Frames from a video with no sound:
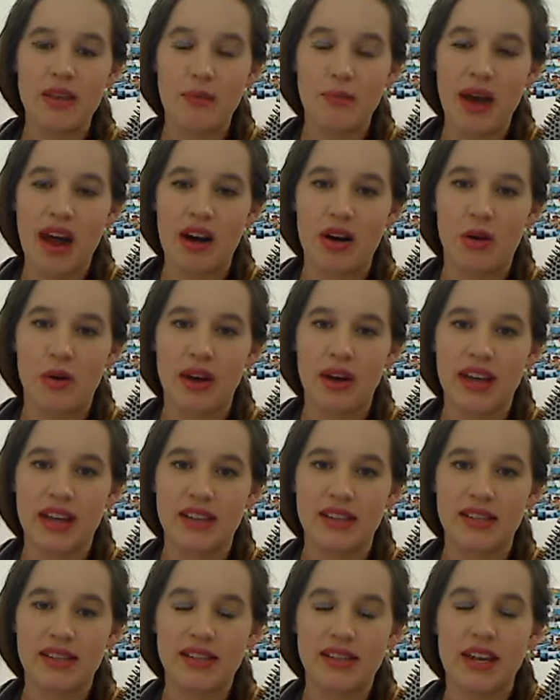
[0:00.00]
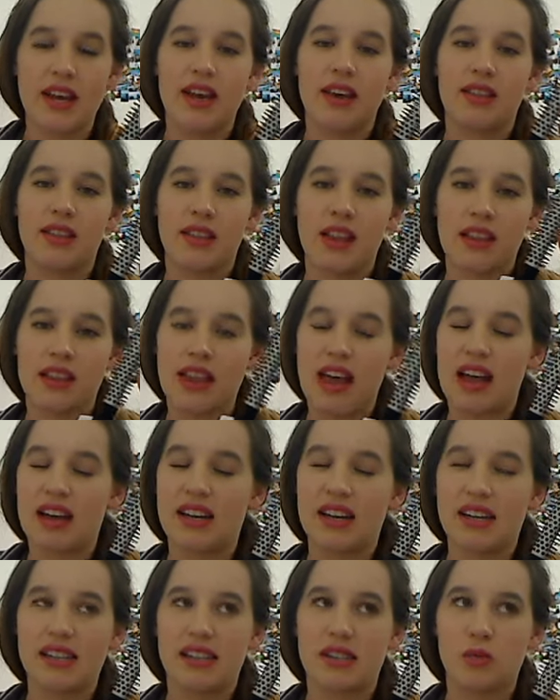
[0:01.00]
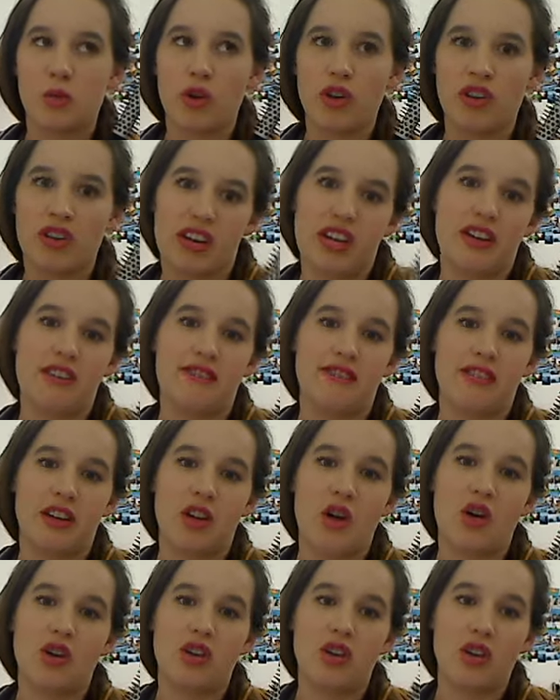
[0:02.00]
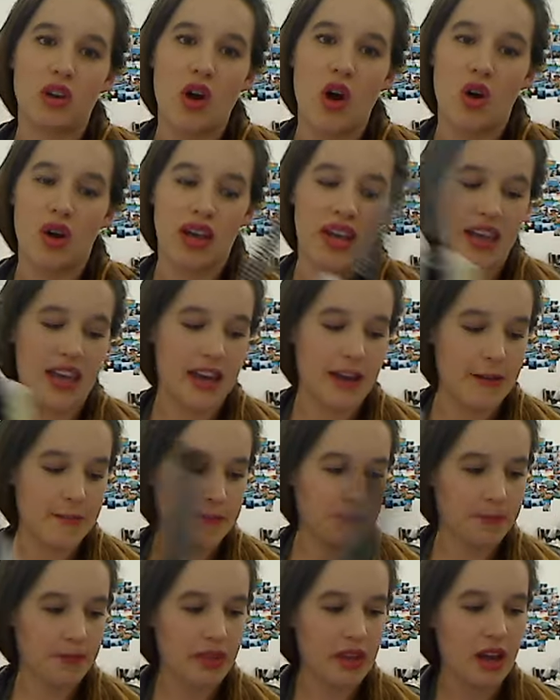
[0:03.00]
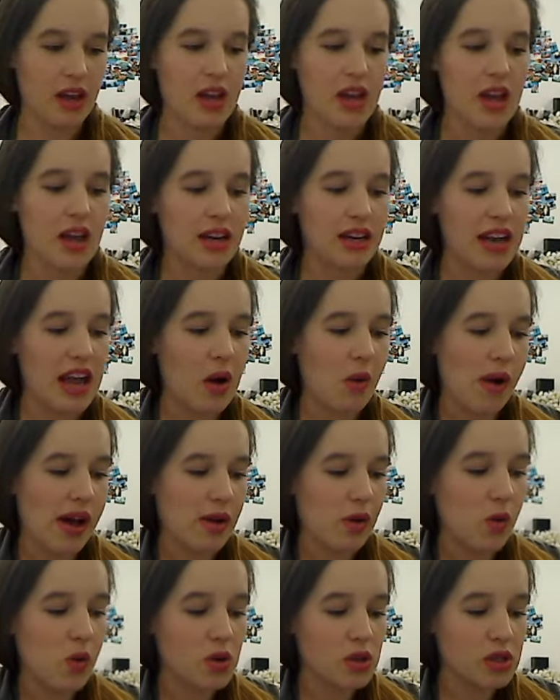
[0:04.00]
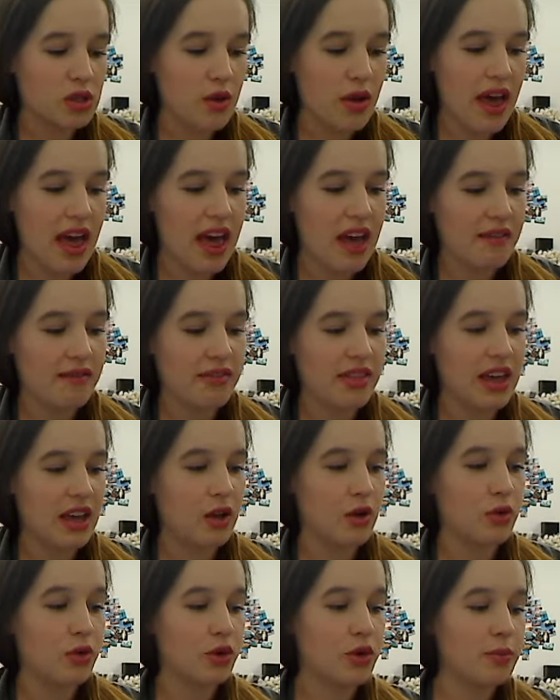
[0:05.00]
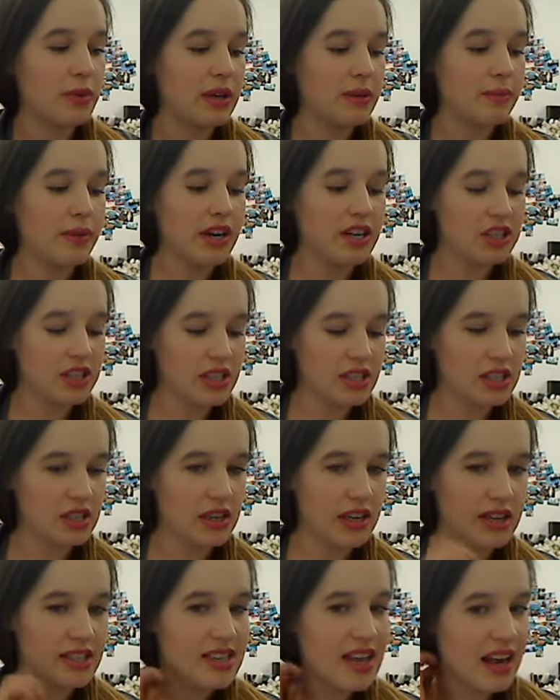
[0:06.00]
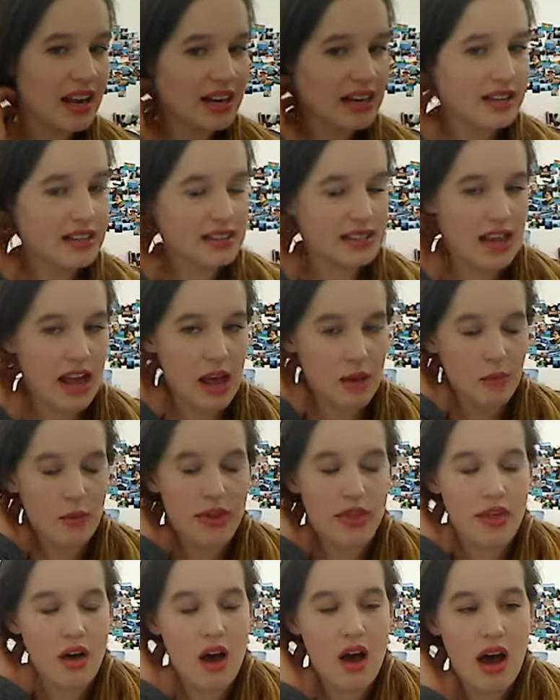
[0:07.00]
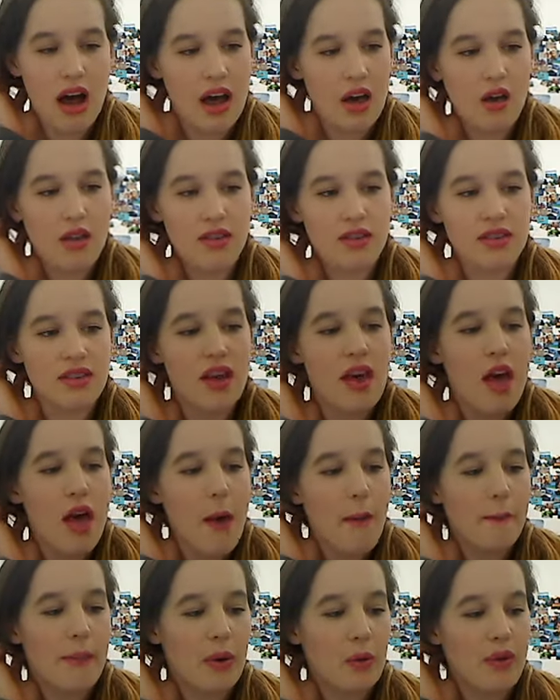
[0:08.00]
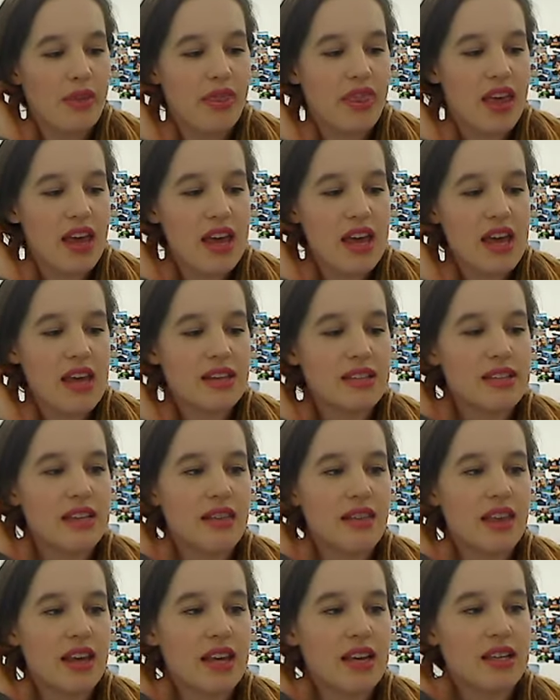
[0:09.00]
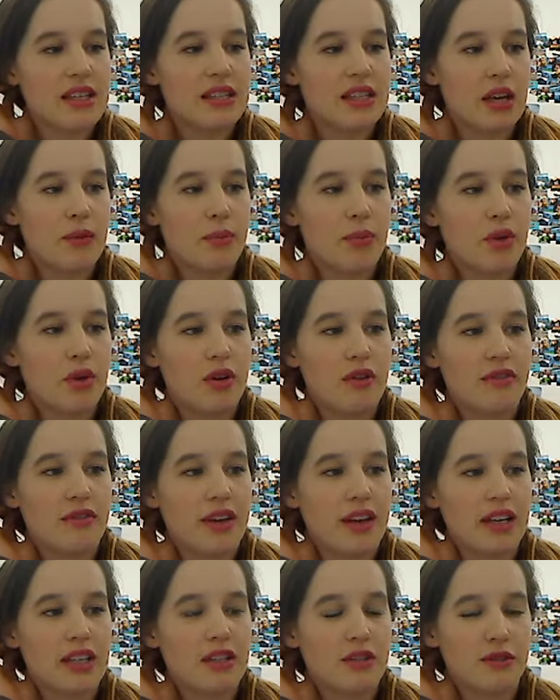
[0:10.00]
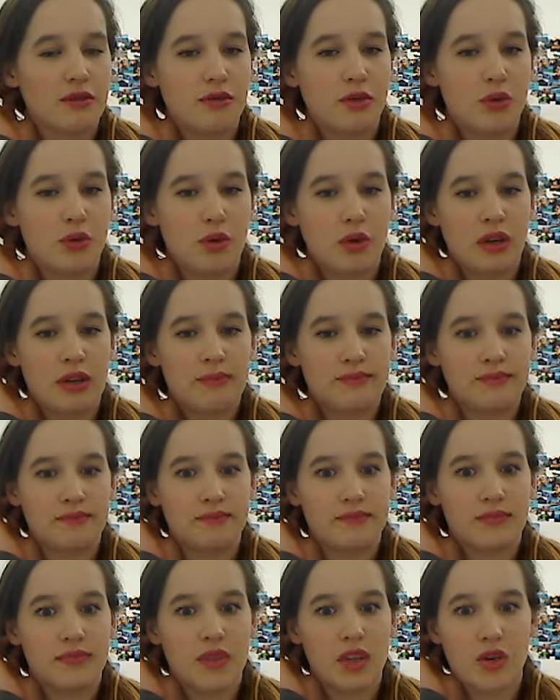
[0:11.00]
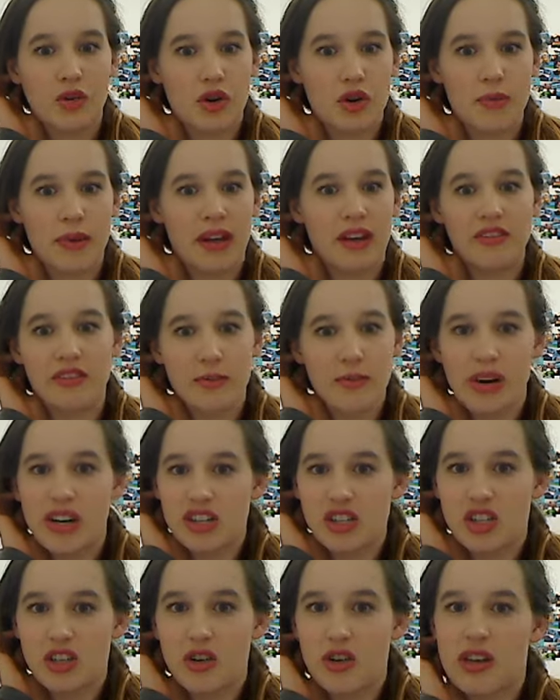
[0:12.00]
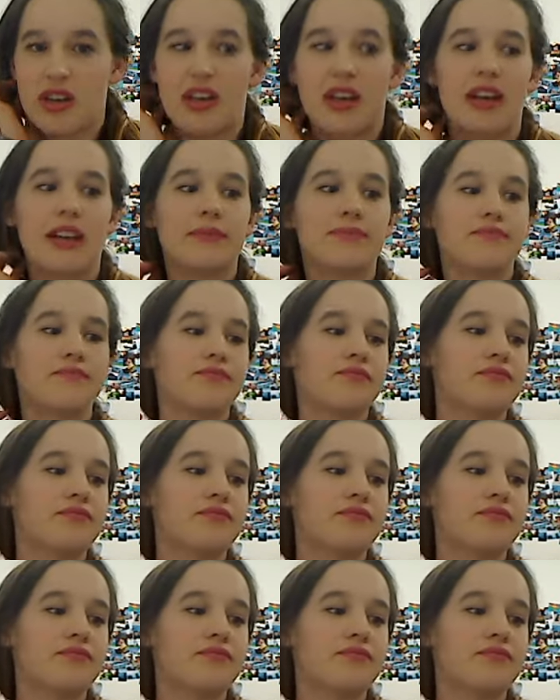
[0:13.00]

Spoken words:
the barrel is, that is what you need for your longer hair. Now I also have their grooming brushes, exactly the same with the ions, but with these are perfect for grooming, for brushing your hair.